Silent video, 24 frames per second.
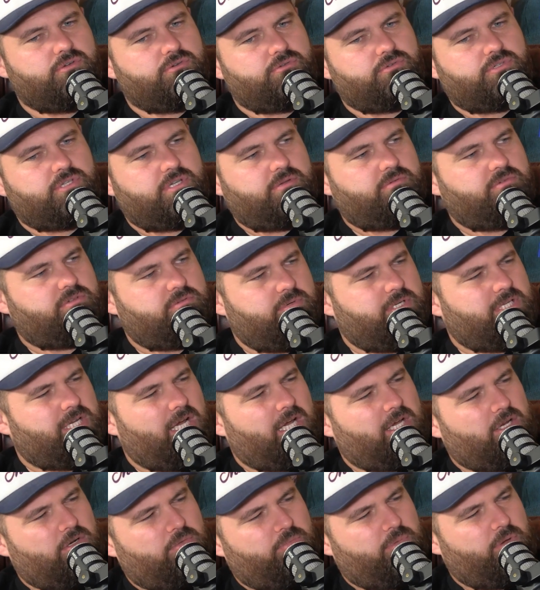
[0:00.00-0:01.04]
seems to be
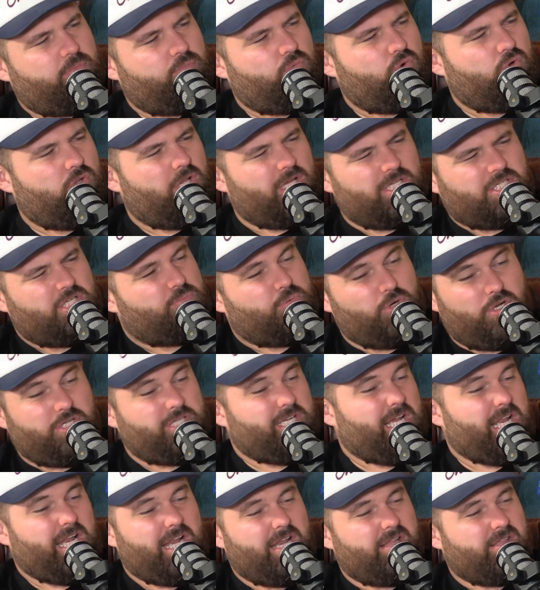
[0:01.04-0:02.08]
taking a bit more. Like, do you put it
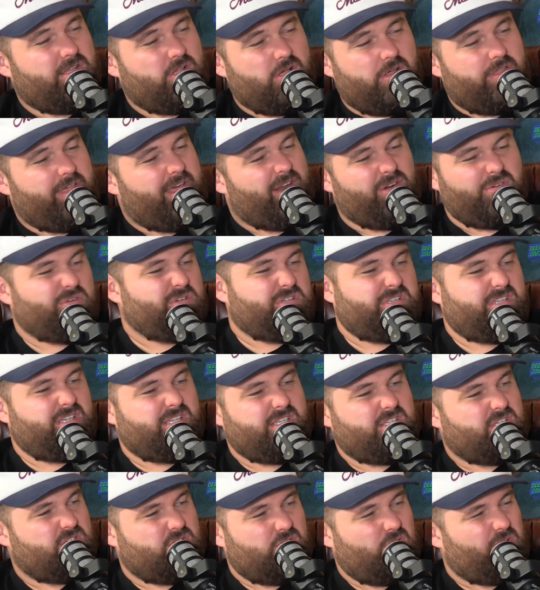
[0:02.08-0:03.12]
down to anything like that, or do you think
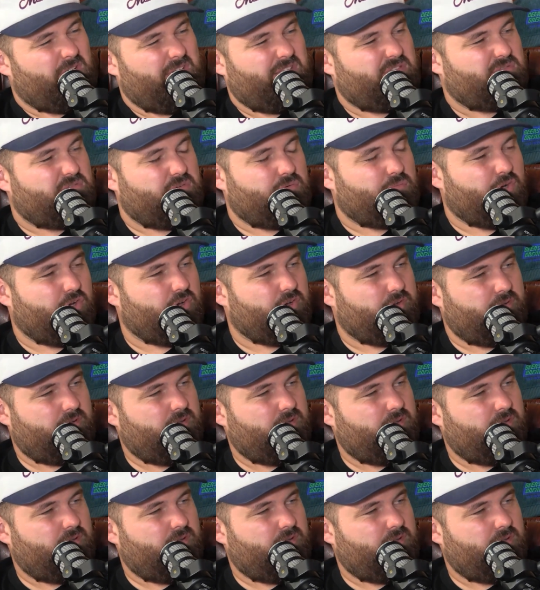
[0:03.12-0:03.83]
he's just not getting through work?